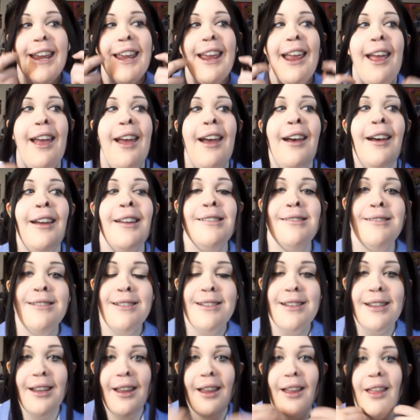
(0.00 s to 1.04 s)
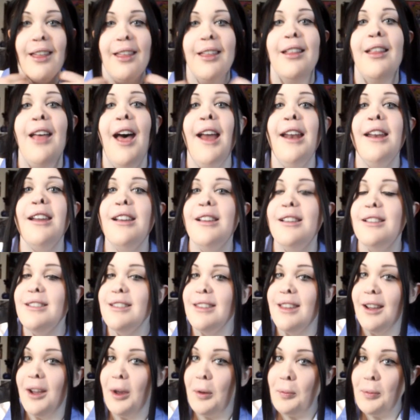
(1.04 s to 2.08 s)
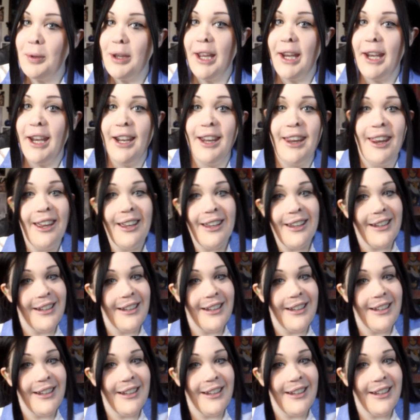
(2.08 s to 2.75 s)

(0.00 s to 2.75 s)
and that is the completed look.